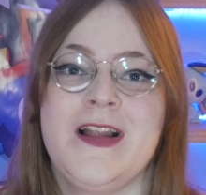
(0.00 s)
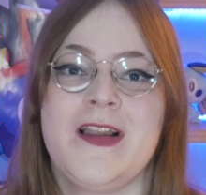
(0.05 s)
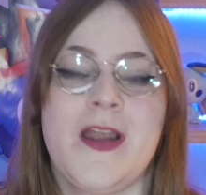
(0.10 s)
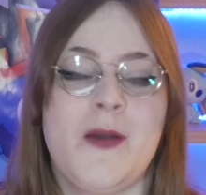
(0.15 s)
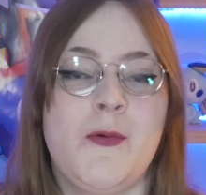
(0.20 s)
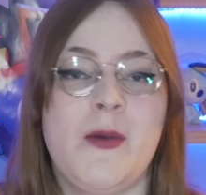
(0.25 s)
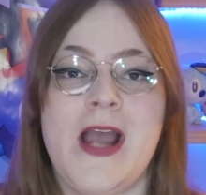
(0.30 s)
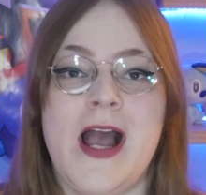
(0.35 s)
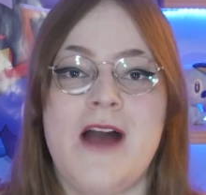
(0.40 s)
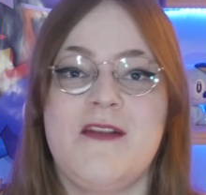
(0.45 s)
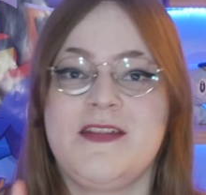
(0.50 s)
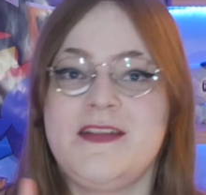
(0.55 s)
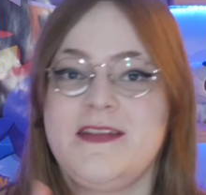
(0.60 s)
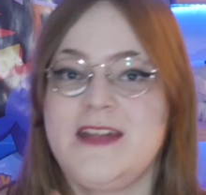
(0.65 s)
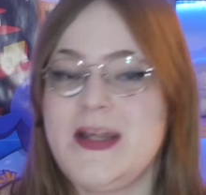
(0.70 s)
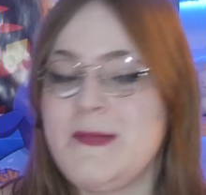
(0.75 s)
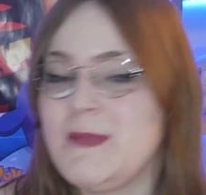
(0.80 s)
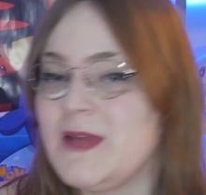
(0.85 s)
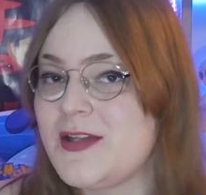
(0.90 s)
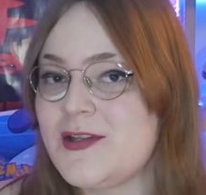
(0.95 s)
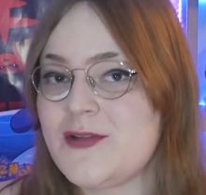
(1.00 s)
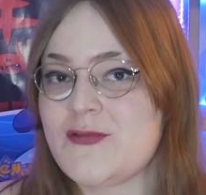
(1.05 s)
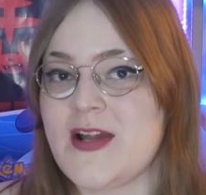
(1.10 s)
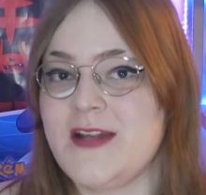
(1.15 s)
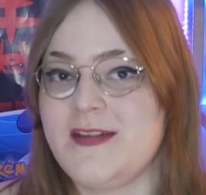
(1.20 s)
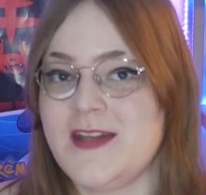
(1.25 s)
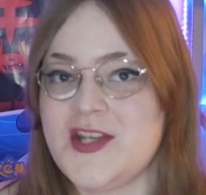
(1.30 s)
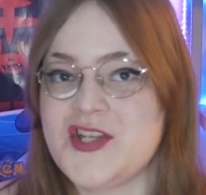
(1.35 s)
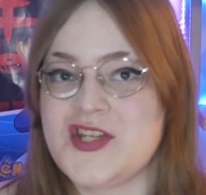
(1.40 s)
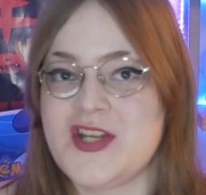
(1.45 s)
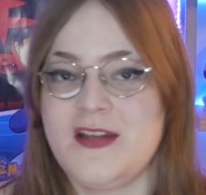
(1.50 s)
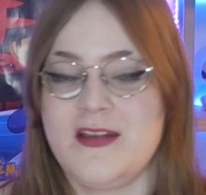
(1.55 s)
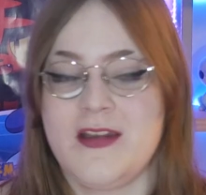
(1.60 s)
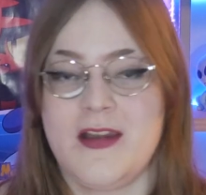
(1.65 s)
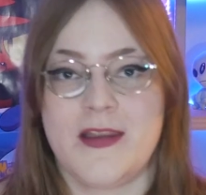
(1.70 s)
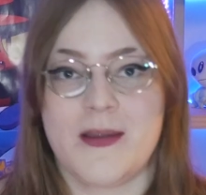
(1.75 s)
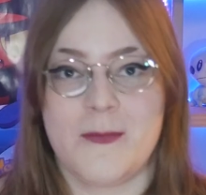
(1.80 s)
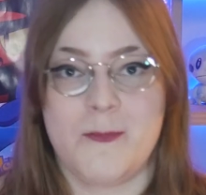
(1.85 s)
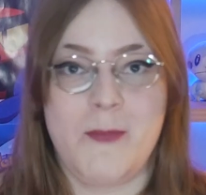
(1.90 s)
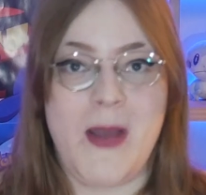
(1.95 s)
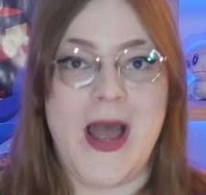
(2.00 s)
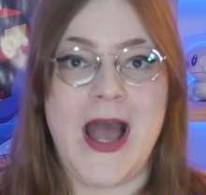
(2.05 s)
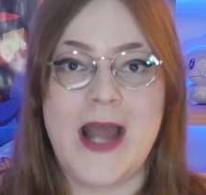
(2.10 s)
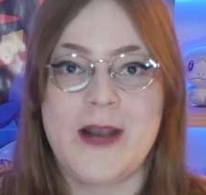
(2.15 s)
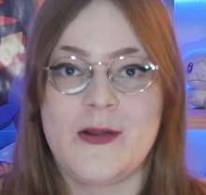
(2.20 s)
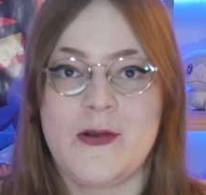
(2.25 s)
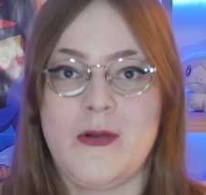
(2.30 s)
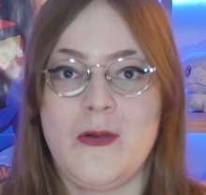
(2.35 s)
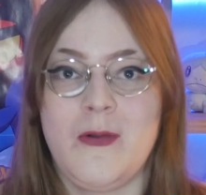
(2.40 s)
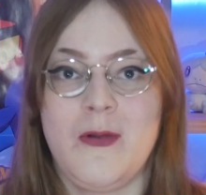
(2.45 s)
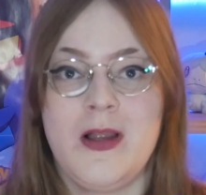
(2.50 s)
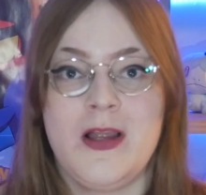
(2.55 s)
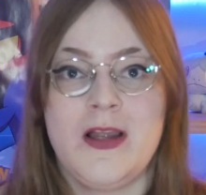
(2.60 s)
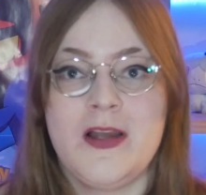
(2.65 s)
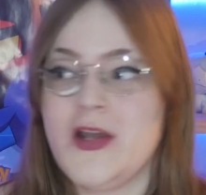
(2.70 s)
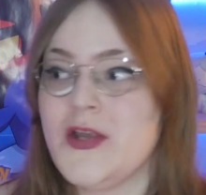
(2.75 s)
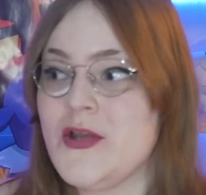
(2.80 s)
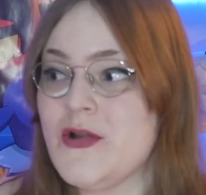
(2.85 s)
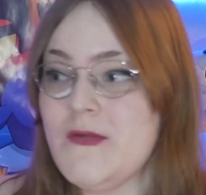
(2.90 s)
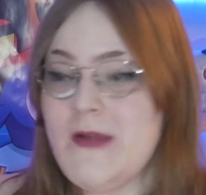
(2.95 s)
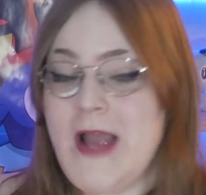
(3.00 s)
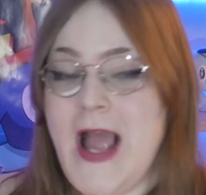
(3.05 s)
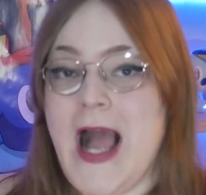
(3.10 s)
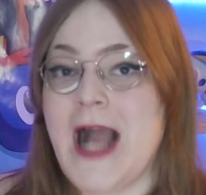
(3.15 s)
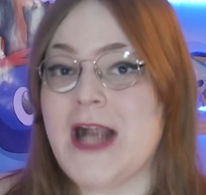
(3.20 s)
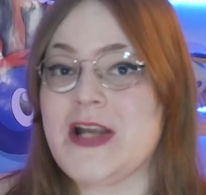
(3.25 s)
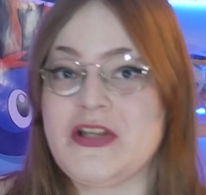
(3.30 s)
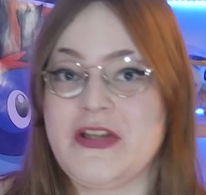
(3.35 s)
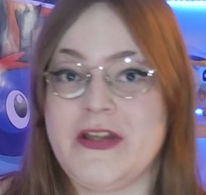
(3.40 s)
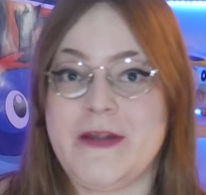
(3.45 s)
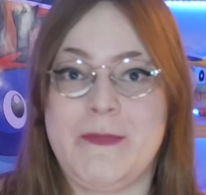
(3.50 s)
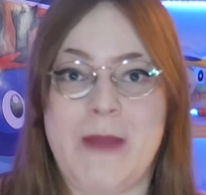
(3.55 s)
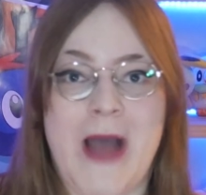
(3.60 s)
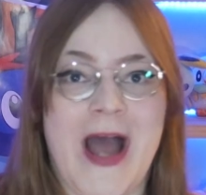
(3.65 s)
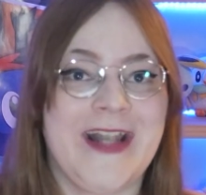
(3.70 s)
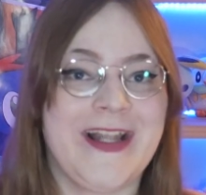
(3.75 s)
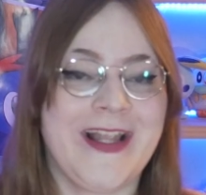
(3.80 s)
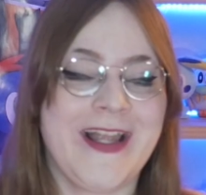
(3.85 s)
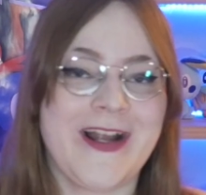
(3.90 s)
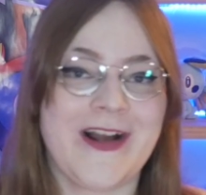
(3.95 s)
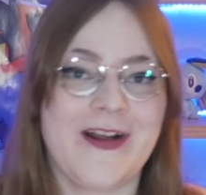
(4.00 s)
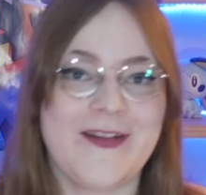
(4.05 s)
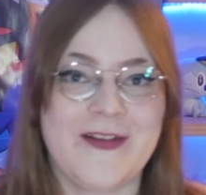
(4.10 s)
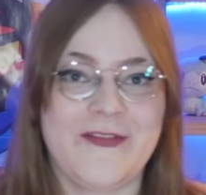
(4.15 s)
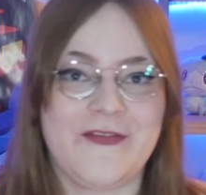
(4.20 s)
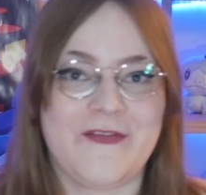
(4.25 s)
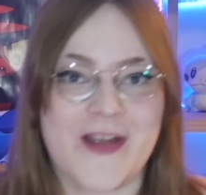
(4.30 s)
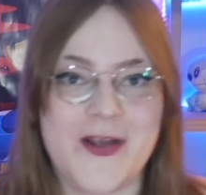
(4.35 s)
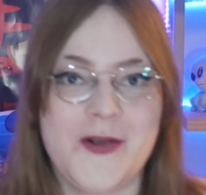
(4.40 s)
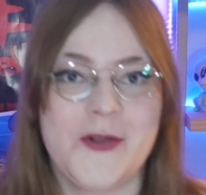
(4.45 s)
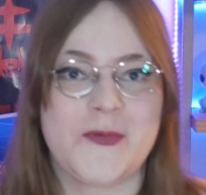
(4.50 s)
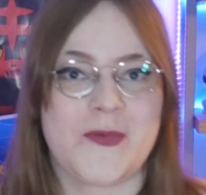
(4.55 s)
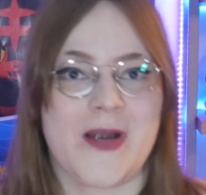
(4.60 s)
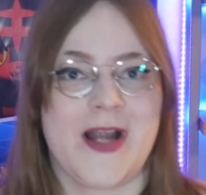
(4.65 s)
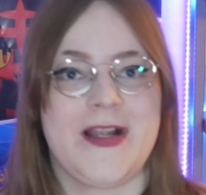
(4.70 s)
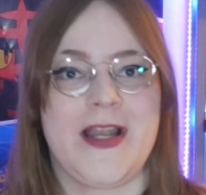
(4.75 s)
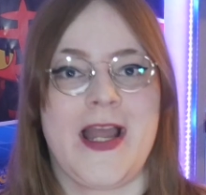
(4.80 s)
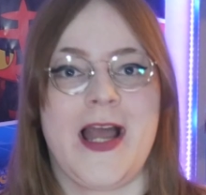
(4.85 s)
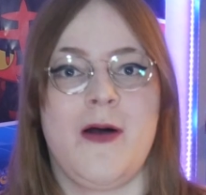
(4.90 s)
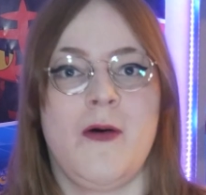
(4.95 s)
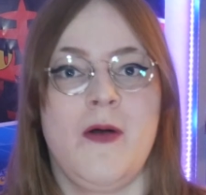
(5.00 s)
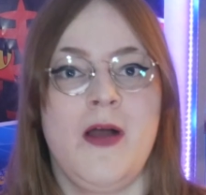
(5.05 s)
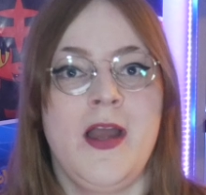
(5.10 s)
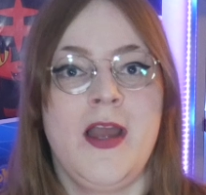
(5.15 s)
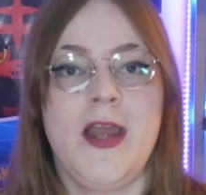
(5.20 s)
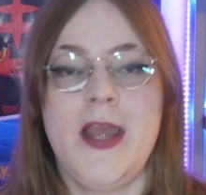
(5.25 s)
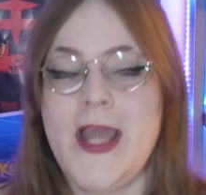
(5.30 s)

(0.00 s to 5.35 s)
Like, we have seamless transitions into battle, you're actually battling on the field right now,